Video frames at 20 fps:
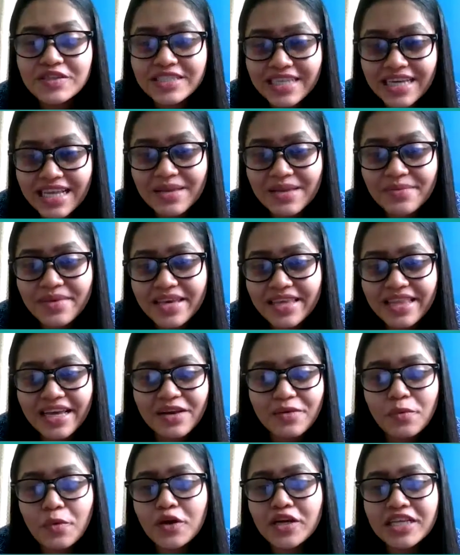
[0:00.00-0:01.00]
you tell me
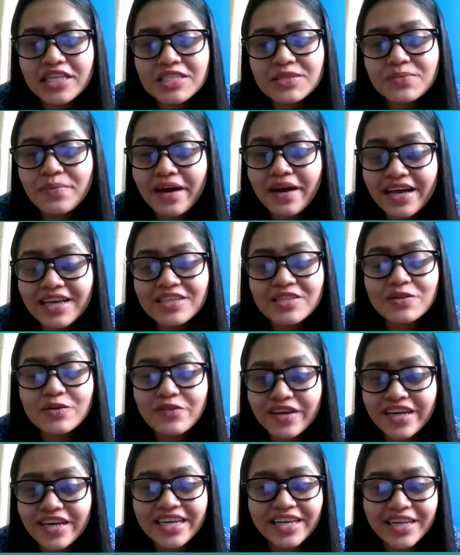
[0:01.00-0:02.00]
that what inspires
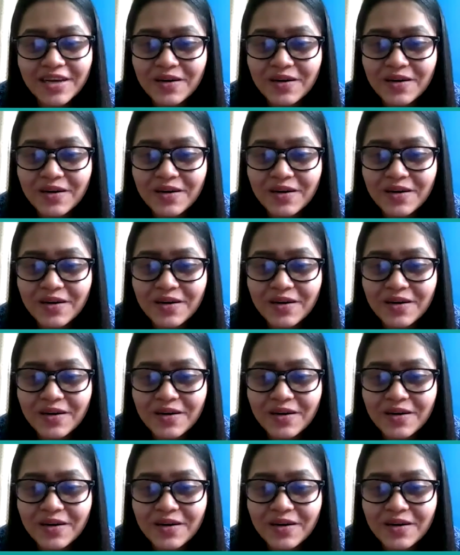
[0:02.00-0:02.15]
you right